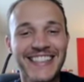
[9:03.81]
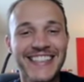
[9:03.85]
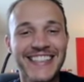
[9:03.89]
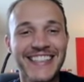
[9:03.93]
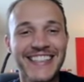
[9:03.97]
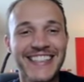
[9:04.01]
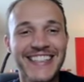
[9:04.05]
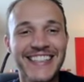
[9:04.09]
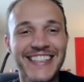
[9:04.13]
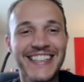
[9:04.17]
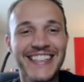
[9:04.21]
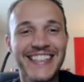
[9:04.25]

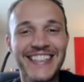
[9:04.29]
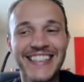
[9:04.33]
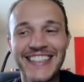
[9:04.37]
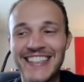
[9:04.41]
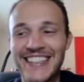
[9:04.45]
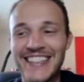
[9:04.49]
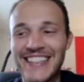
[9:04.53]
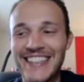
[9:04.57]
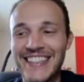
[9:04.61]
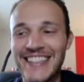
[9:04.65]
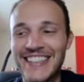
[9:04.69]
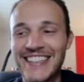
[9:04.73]

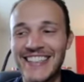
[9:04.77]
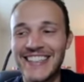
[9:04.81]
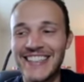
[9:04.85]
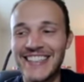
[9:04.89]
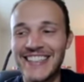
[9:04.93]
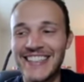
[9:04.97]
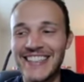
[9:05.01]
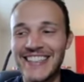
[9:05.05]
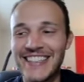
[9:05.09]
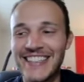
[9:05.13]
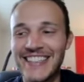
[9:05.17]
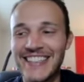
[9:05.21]

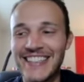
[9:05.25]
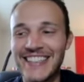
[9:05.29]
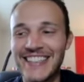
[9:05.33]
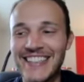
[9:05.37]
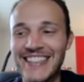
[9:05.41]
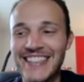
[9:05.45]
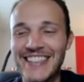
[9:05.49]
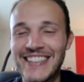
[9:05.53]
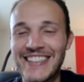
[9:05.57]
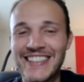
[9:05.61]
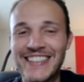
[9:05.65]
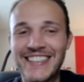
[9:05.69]

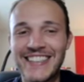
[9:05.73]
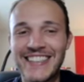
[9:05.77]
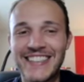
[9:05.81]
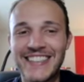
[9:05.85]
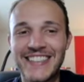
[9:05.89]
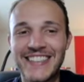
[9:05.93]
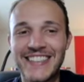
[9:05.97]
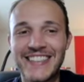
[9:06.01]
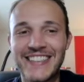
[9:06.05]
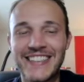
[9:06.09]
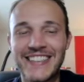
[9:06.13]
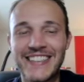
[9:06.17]

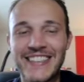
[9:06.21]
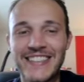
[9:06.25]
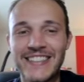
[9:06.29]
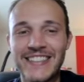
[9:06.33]
This person isn't speaking.